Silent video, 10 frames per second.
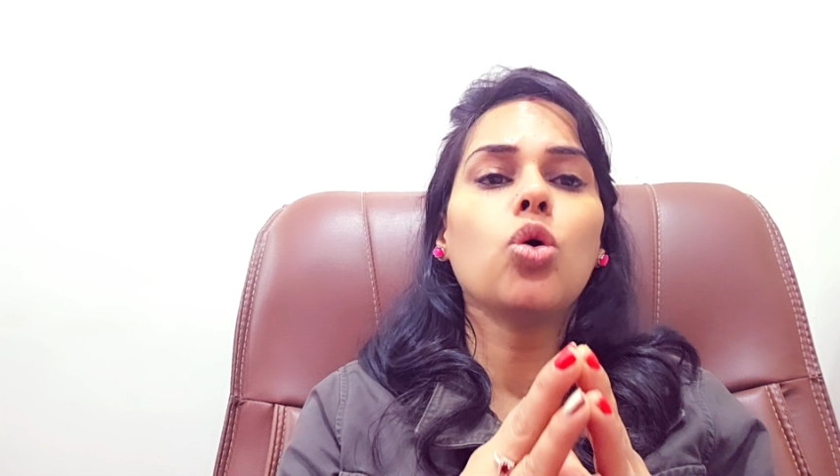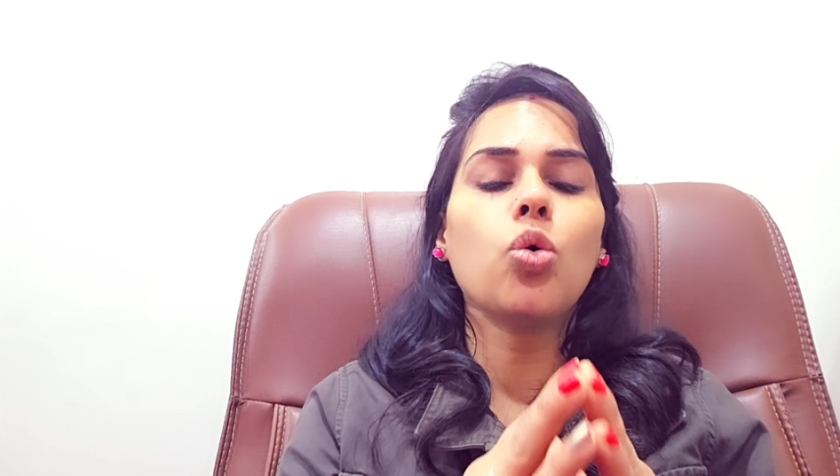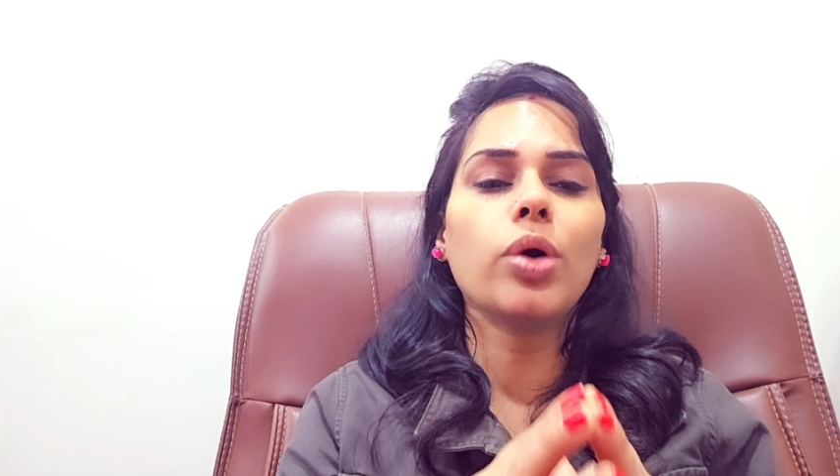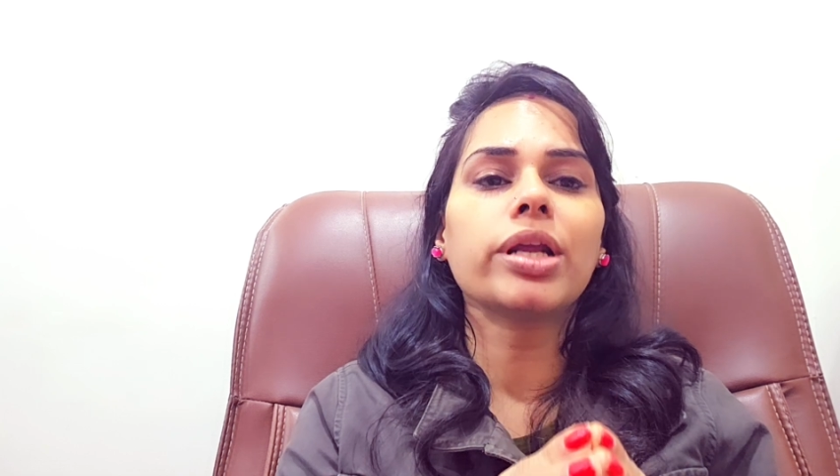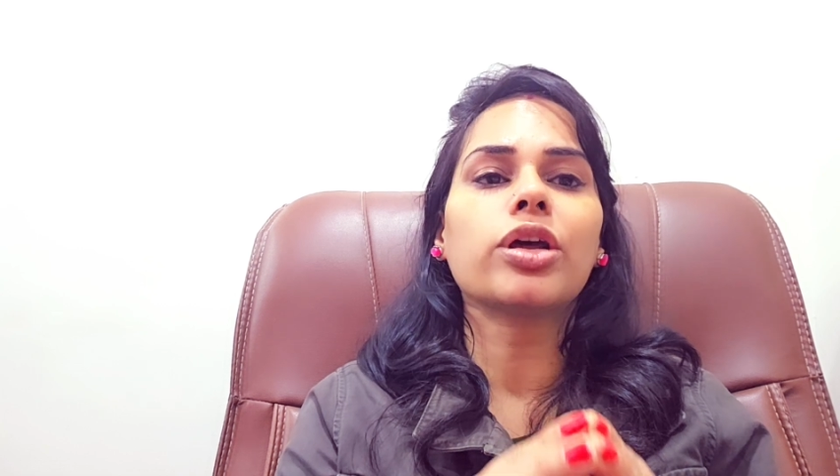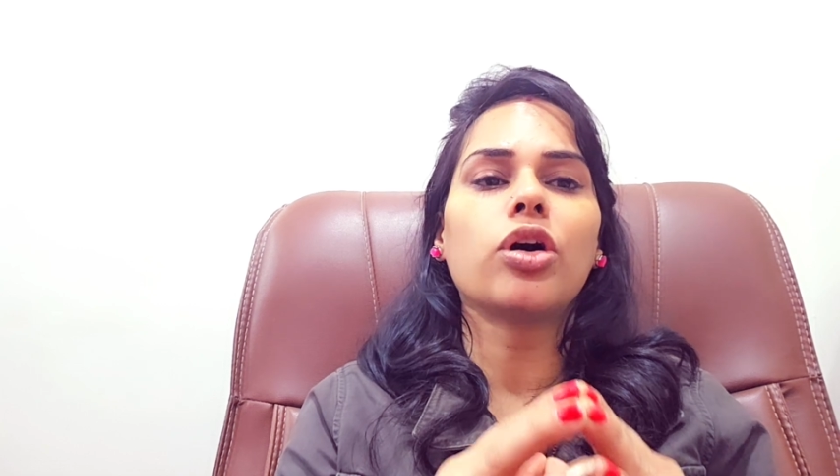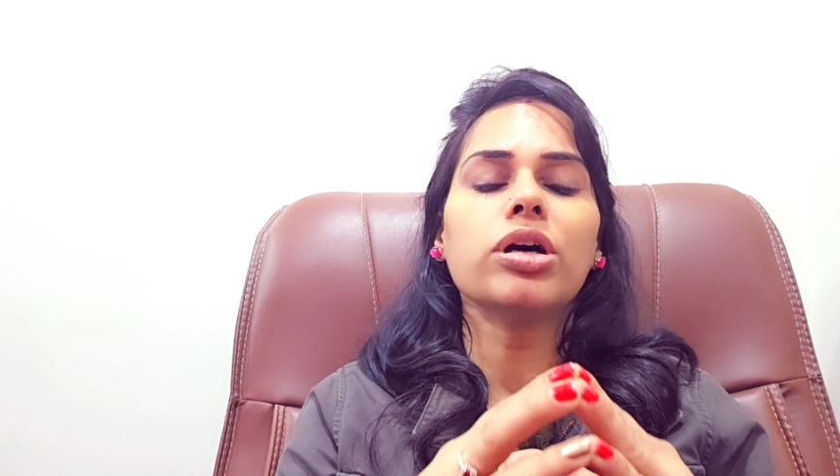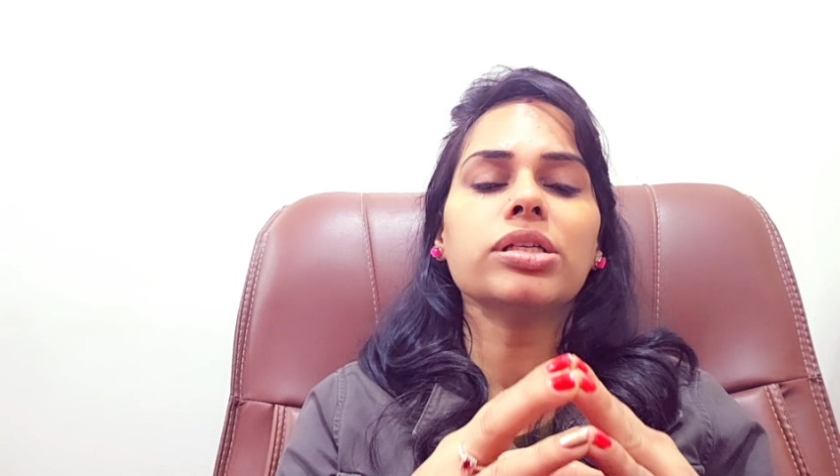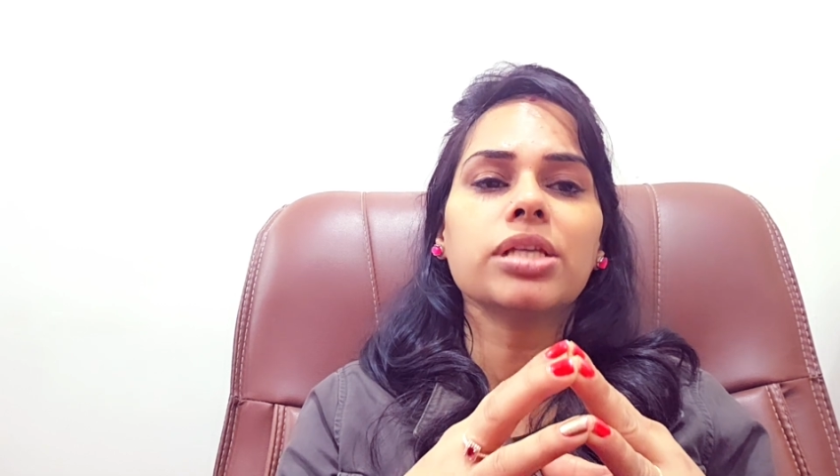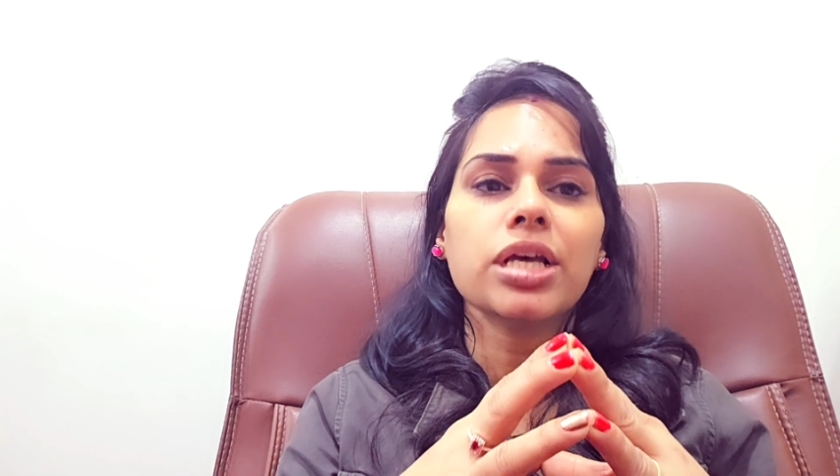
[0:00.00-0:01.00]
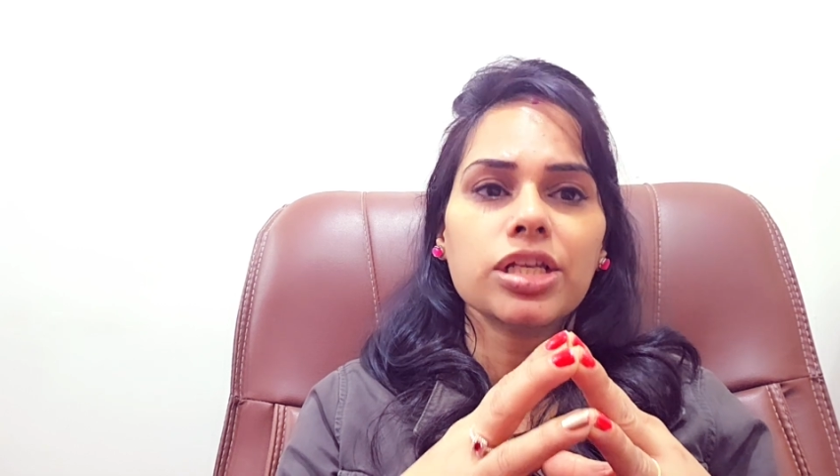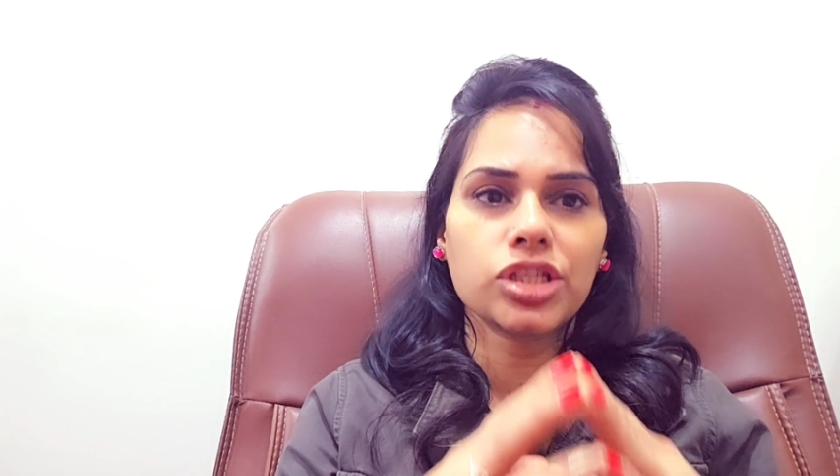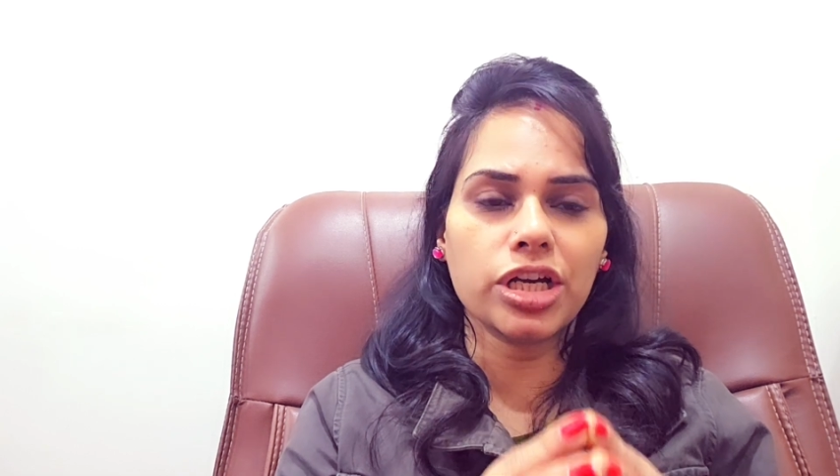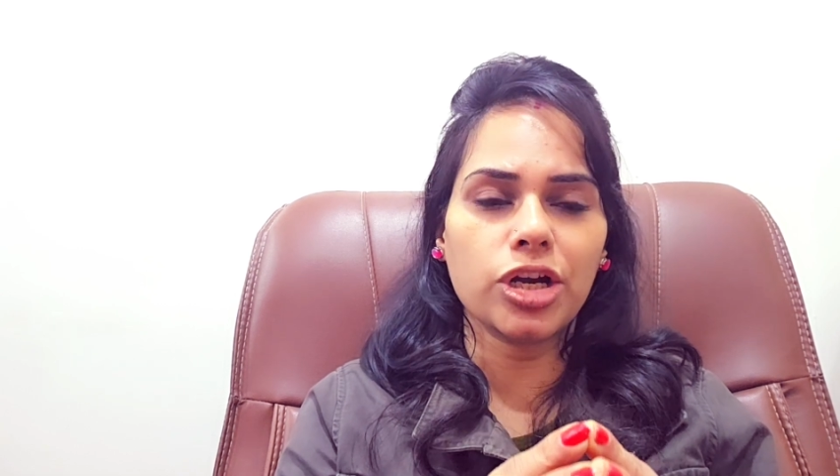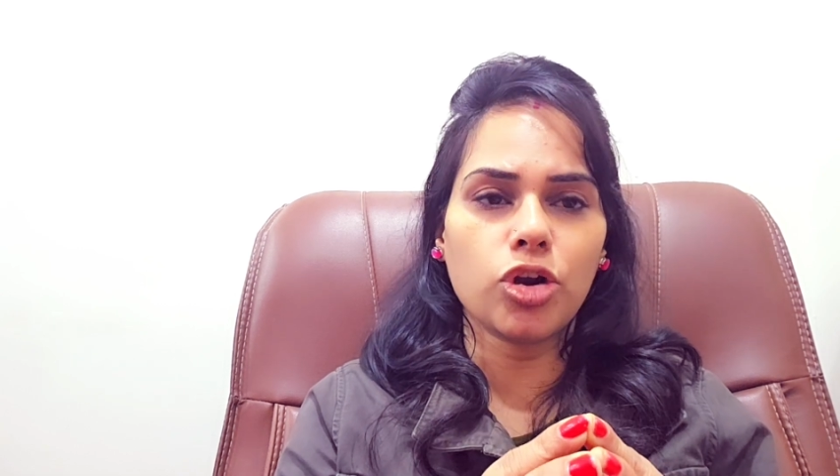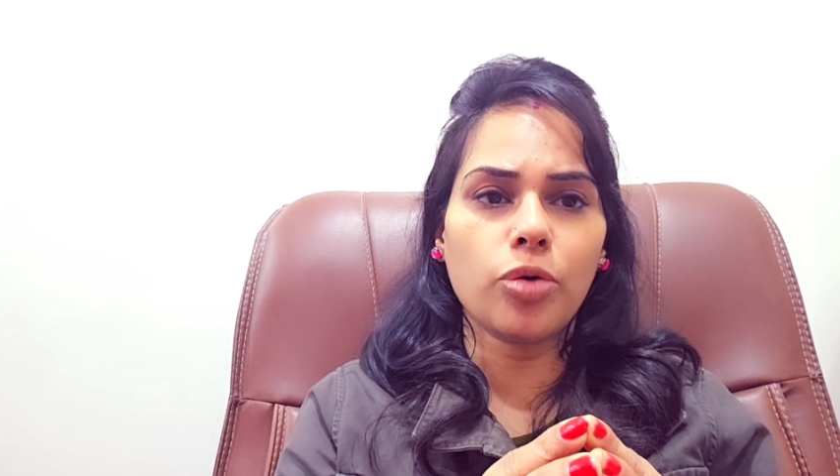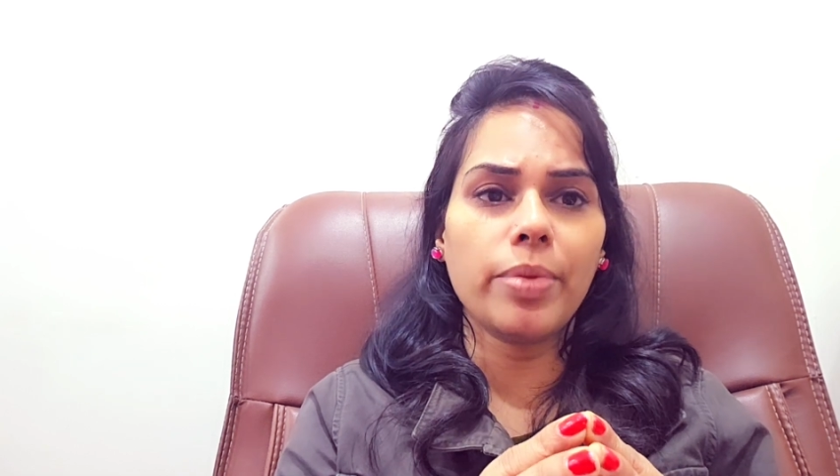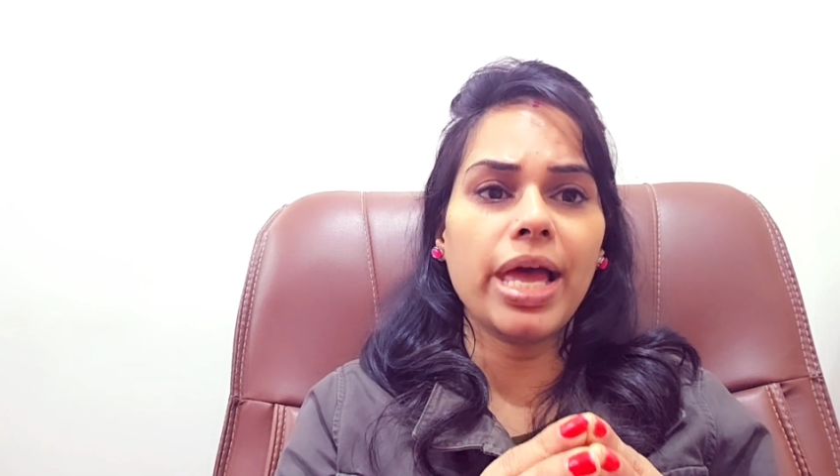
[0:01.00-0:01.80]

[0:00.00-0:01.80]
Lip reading: lower cross syndrome.